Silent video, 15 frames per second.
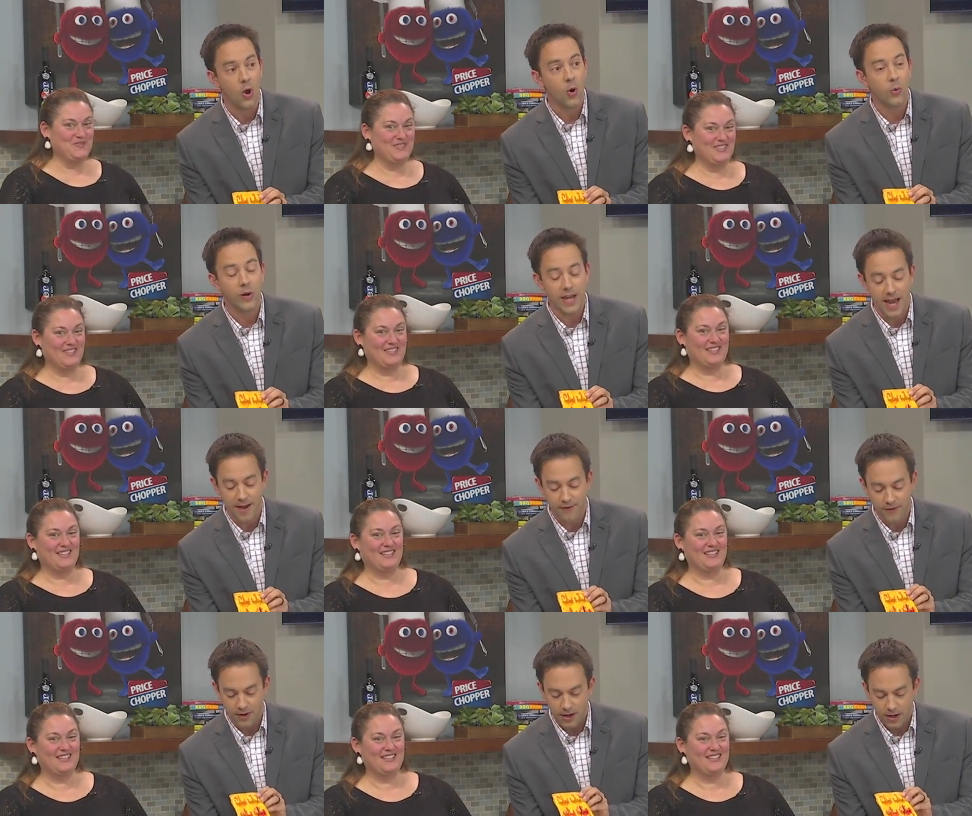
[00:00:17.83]
Speaker 1: We
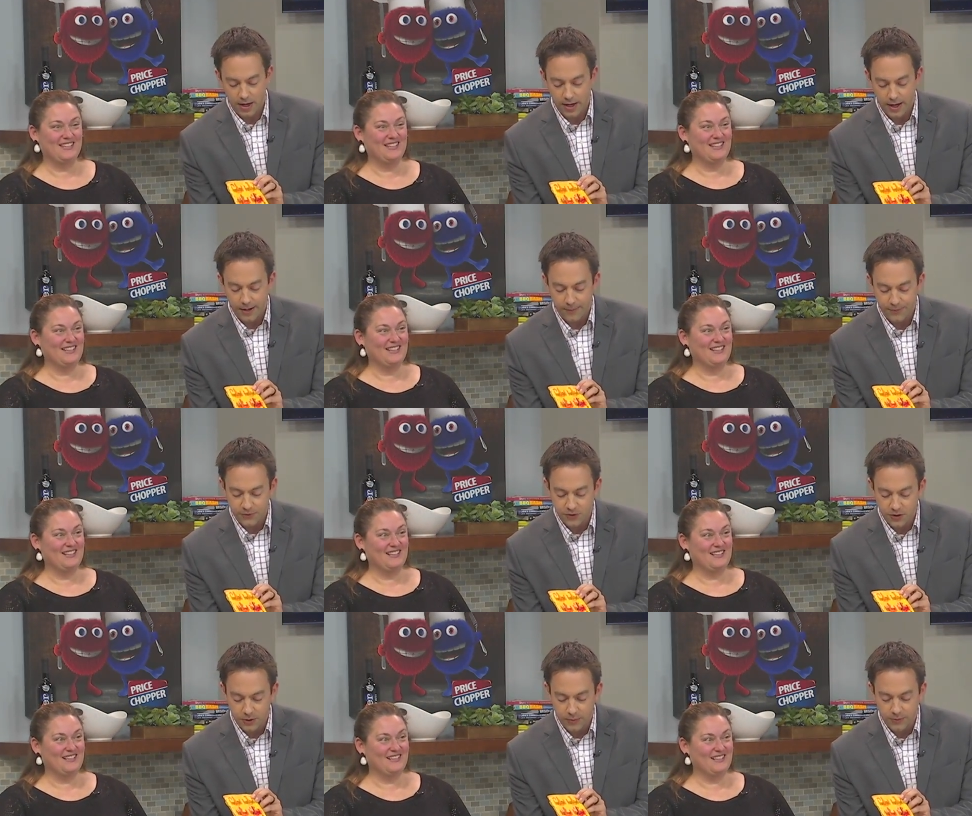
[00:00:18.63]
have um,
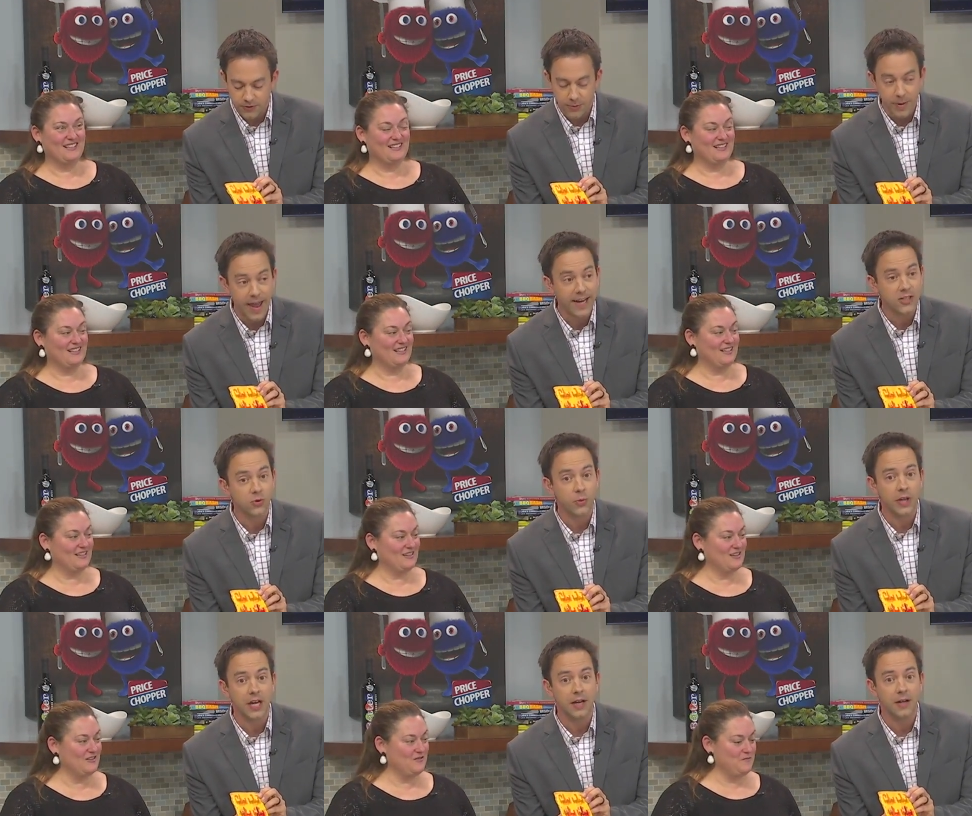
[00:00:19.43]
some some
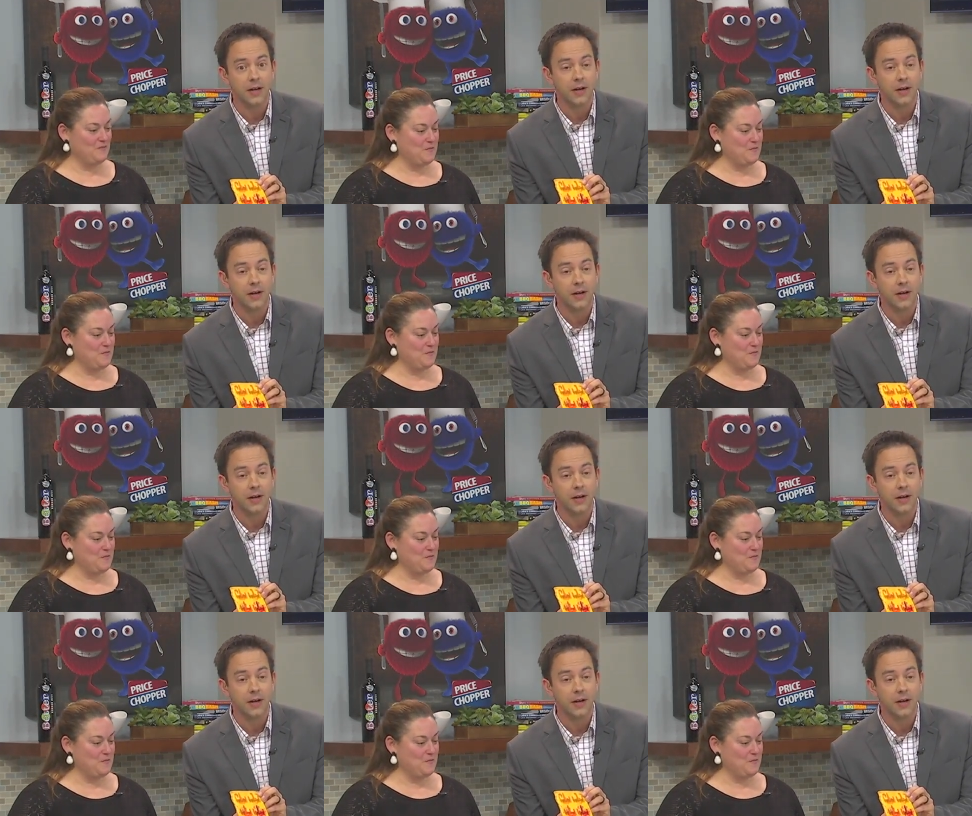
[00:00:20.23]
X-wing